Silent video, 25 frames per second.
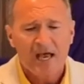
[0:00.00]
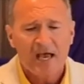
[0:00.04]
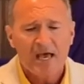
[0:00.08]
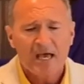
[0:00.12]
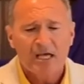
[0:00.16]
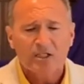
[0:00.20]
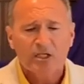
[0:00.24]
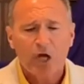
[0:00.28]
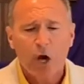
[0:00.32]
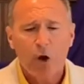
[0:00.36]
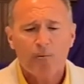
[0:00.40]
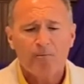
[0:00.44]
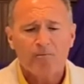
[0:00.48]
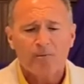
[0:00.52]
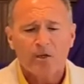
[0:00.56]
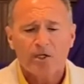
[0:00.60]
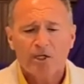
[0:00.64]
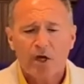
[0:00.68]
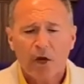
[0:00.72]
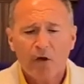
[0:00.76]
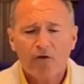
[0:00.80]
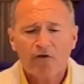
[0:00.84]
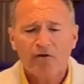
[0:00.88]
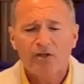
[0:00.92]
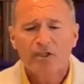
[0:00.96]
So,
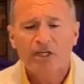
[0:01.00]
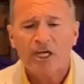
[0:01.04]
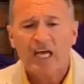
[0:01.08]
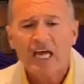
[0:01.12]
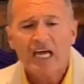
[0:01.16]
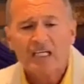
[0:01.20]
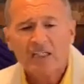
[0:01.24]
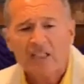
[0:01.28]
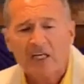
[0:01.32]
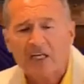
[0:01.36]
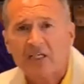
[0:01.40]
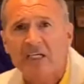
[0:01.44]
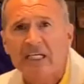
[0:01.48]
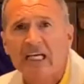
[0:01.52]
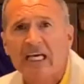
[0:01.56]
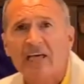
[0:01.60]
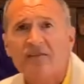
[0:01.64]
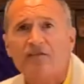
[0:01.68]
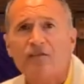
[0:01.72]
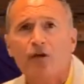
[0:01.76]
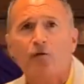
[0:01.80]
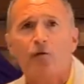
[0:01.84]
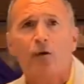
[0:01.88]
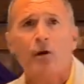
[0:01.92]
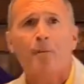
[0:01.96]
so Jesus
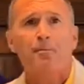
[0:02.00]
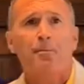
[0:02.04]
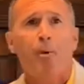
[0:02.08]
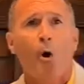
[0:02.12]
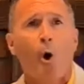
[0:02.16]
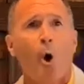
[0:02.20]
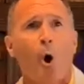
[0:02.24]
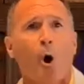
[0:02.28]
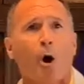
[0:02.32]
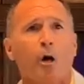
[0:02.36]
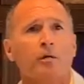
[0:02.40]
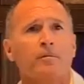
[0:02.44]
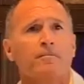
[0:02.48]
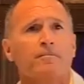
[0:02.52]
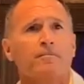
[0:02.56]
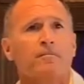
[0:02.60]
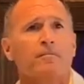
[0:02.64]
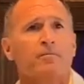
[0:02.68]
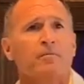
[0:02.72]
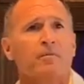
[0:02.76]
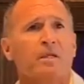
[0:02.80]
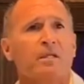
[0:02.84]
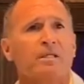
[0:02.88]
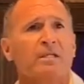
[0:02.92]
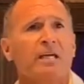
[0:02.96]
gives a report
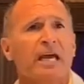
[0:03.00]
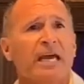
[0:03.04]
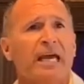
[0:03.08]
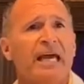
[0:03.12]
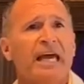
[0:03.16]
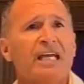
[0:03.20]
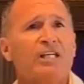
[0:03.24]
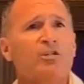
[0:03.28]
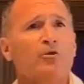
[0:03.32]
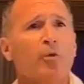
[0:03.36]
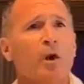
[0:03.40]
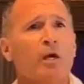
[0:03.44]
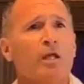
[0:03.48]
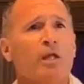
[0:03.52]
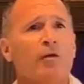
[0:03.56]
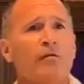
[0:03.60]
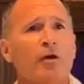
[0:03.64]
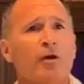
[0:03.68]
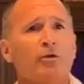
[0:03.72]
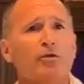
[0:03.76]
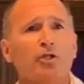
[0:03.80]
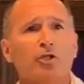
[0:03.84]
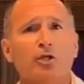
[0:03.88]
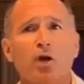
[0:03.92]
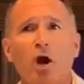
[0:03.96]
to each one of
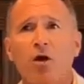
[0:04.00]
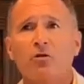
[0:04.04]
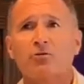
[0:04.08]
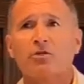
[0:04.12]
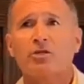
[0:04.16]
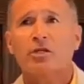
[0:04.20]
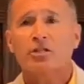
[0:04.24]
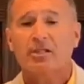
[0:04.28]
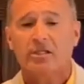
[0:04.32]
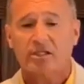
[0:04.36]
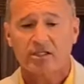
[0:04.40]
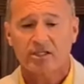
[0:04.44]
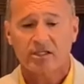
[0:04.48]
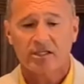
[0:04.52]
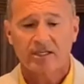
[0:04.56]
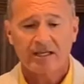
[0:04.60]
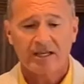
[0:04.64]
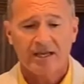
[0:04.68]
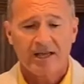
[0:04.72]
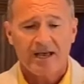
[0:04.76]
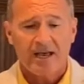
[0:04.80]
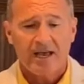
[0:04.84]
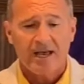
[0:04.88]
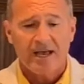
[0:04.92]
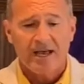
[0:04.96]
those churches.
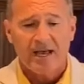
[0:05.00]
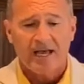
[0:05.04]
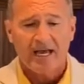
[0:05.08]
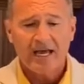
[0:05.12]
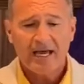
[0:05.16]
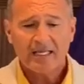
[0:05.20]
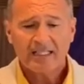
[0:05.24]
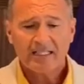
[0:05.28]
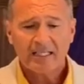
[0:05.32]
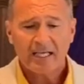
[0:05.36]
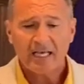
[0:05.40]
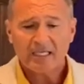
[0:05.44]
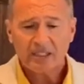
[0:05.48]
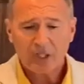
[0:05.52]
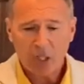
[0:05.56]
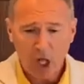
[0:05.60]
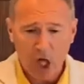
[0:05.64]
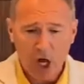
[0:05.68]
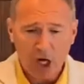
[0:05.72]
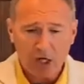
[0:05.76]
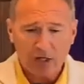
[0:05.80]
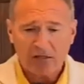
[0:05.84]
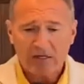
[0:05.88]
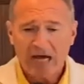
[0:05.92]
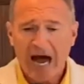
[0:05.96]
He says,
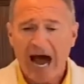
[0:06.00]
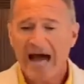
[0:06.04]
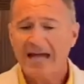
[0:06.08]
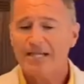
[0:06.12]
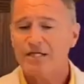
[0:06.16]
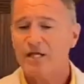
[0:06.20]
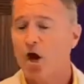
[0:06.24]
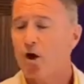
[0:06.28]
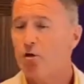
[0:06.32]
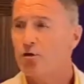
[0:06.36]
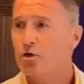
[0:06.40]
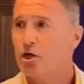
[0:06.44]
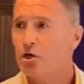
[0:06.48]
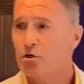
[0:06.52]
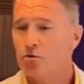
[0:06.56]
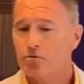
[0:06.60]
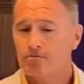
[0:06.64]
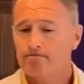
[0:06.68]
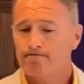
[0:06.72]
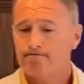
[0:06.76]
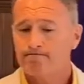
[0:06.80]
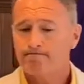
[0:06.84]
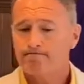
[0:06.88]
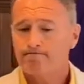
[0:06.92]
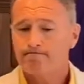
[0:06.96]
look, I know you.
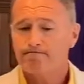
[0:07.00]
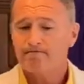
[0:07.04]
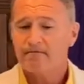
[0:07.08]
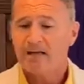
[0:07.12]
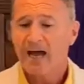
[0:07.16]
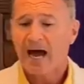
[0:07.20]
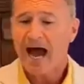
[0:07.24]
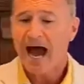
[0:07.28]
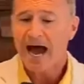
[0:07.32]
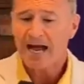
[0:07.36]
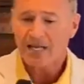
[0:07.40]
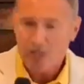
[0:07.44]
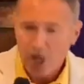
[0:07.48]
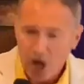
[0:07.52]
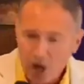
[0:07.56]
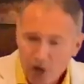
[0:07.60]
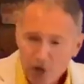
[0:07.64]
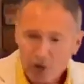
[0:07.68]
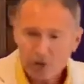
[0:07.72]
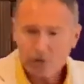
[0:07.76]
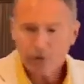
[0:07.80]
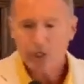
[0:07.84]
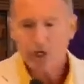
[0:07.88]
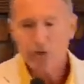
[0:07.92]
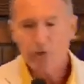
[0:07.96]
I know
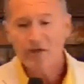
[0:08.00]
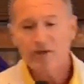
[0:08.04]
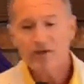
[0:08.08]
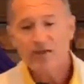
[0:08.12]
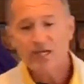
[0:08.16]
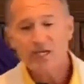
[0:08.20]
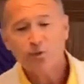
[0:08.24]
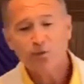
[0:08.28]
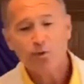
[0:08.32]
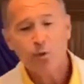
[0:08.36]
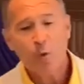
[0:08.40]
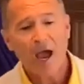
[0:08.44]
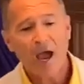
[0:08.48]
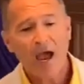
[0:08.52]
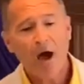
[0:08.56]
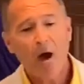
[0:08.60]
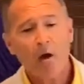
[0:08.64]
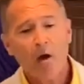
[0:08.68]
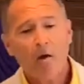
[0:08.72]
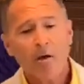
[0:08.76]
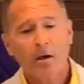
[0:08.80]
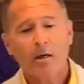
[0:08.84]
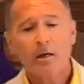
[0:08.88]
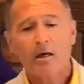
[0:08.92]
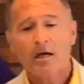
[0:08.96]
you're doing this
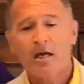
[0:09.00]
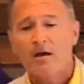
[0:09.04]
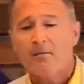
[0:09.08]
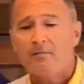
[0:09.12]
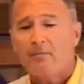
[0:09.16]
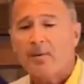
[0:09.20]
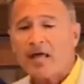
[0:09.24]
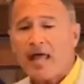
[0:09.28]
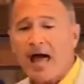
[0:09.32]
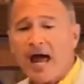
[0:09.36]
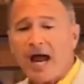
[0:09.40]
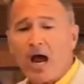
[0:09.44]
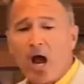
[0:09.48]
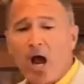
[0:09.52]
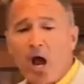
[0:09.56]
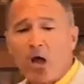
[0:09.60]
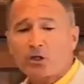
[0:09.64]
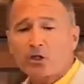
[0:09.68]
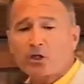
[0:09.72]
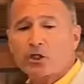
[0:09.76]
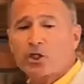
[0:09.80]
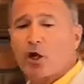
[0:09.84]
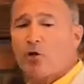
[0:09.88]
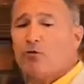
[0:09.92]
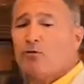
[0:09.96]
well, but I
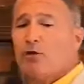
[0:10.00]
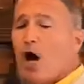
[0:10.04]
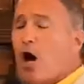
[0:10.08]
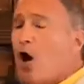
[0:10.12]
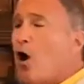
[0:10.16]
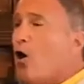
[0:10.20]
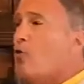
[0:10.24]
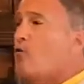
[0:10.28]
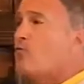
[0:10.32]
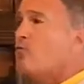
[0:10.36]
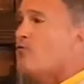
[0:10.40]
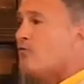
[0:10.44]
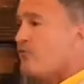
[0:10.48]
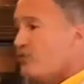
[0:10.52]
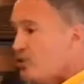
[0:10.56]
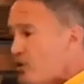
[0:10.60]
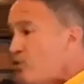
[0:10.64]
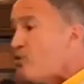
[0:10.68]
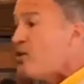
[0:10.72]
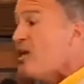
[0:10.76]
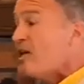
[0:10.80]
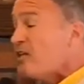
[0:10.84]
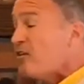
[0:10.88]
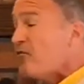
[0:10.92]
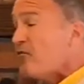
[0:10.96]
also know you
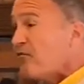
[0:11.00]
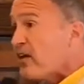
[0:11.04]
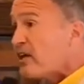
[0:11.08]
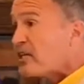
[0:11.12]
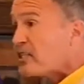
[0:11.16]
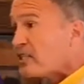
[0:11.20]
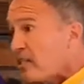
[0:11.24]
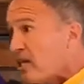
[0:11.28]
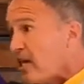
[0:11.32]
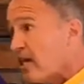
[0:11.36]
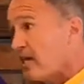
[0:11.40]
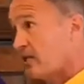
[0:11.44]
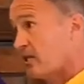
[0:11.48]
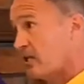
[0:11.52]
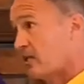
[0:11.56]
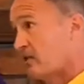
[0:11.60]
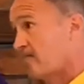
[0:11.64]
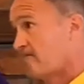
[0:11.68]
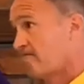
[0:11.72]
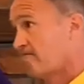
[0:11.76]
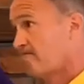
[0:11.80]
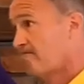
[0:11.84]
need to fix this.